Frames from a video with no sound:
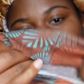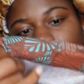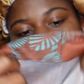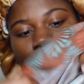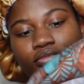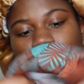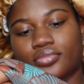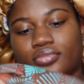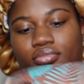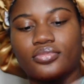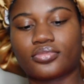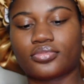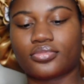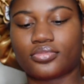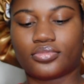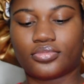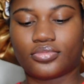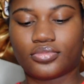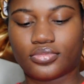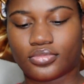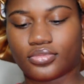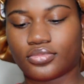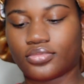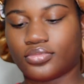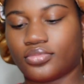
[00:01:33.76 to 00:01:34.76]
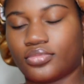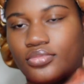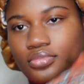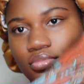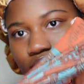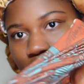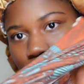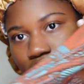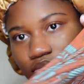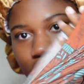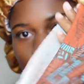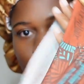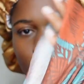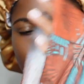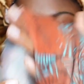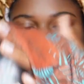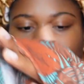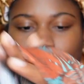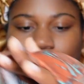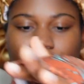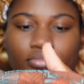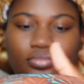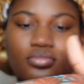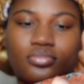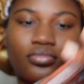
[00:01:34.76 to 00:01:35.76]
gonna lie, I did not
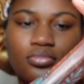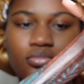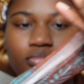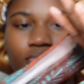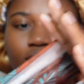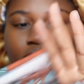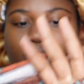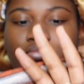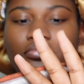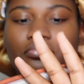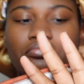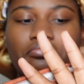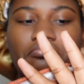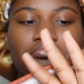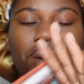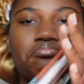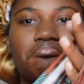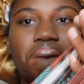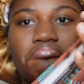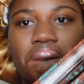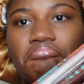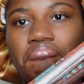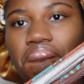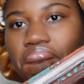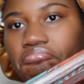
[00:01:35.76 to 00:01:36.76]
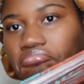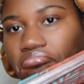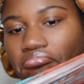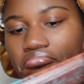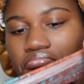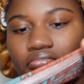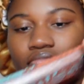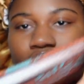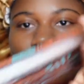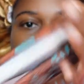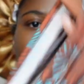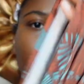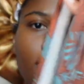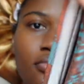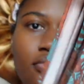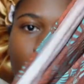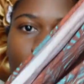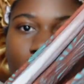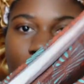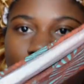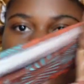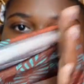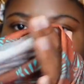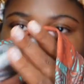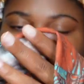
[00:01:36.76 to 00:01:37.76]
know what it was at first,
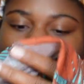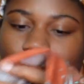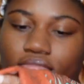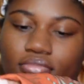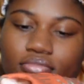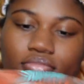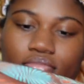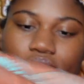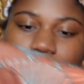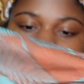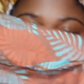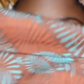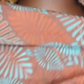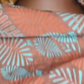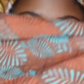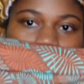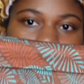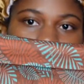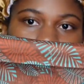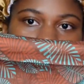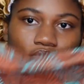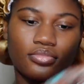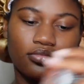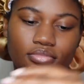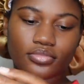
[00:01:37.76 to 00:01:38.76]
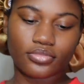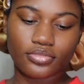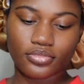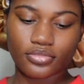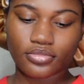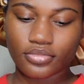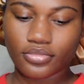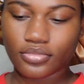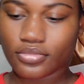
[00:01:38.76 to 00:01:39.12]
but anyways, the